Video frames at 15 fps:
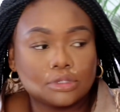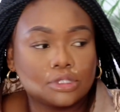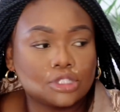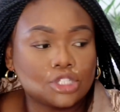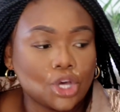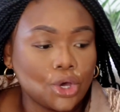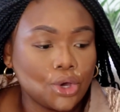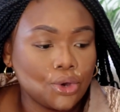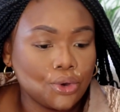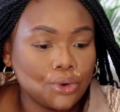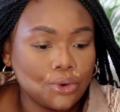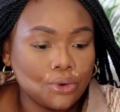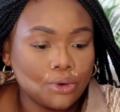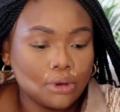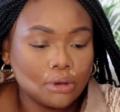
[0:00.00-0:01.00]
So
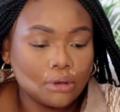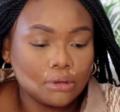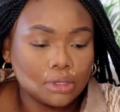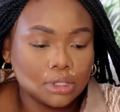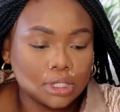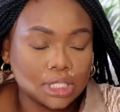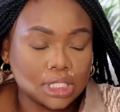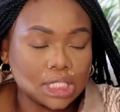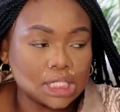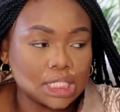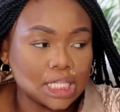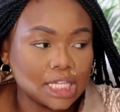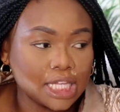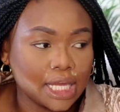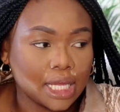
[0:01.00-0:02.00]
this is the
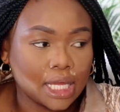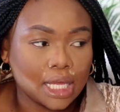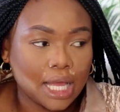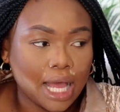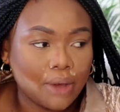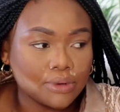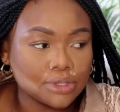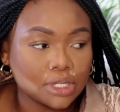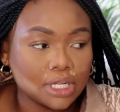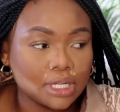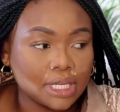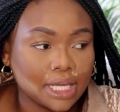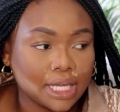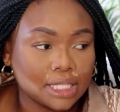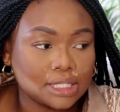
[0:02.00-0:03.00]
thing.
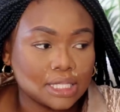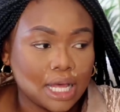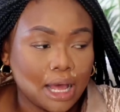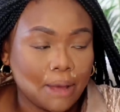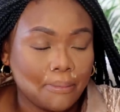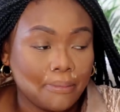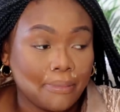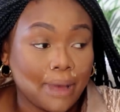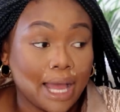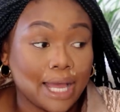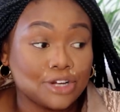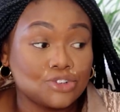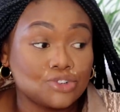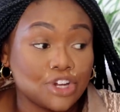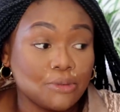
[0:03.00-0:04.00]
My
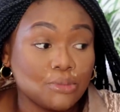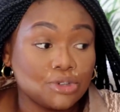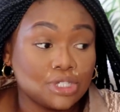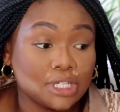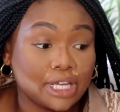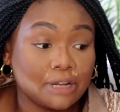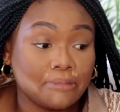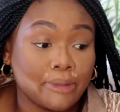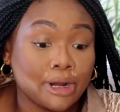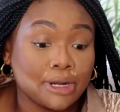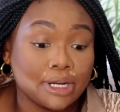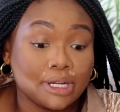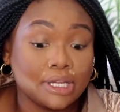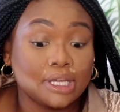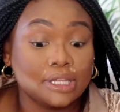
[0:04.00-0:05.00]
dream was to get married
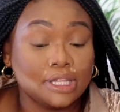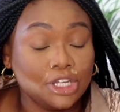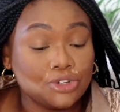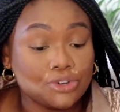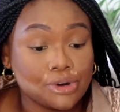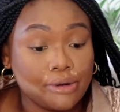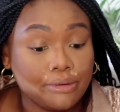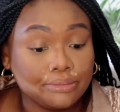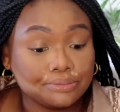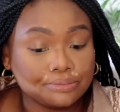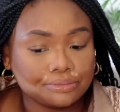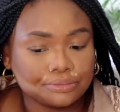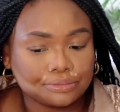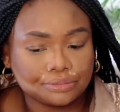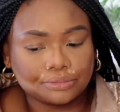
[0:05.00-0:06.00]
in a cathedral.
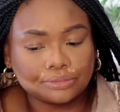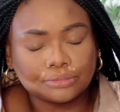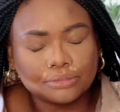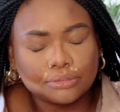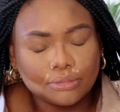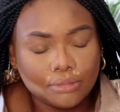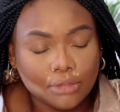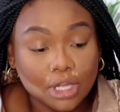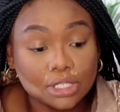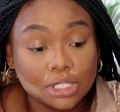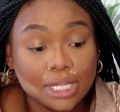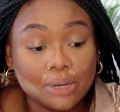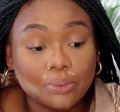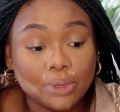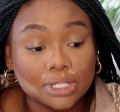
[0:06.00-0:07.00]
So
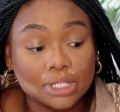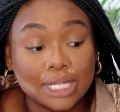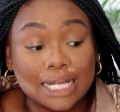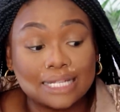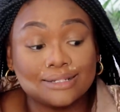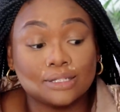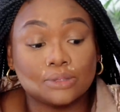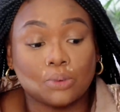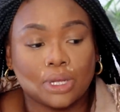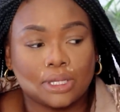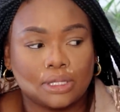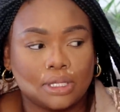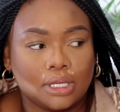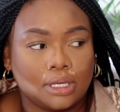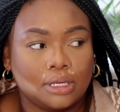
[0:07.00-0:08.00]
that was what
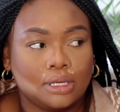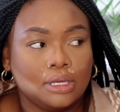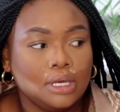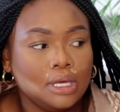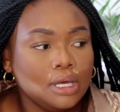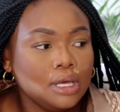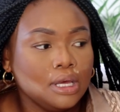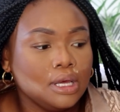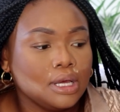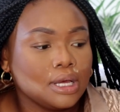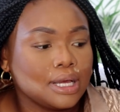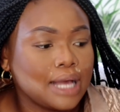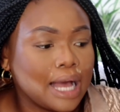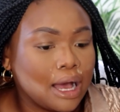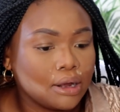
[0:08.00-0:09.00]
the
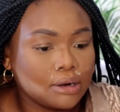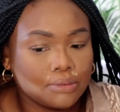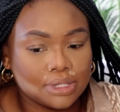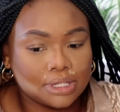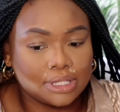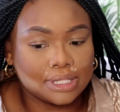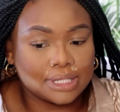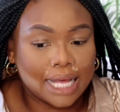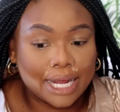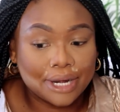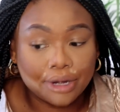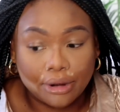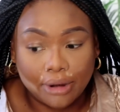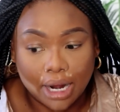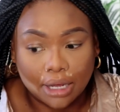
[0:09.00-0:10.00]
gown was
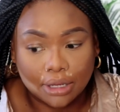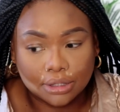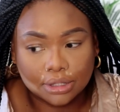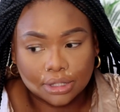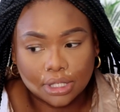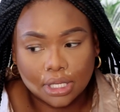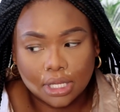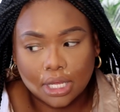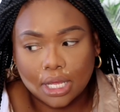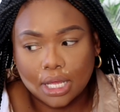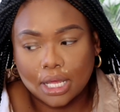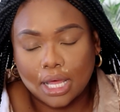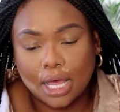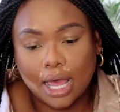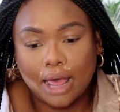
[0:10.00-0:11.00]
designed around.
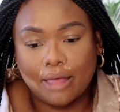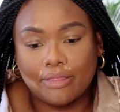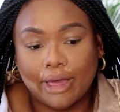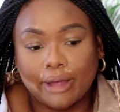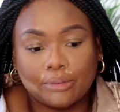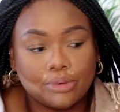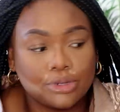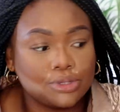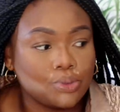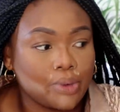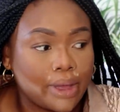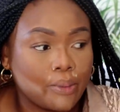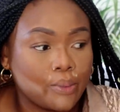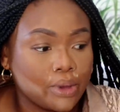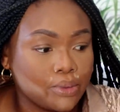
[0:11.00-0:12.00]
And that was
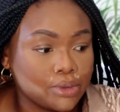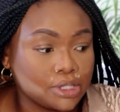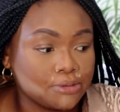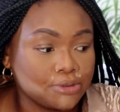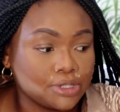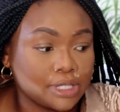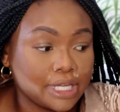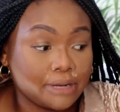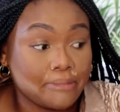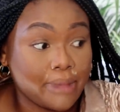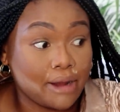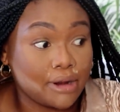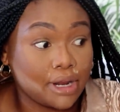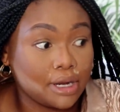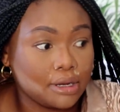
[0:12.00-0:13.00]
where we were supposed to get
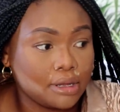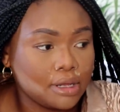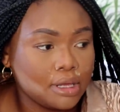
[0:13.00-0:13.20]
married.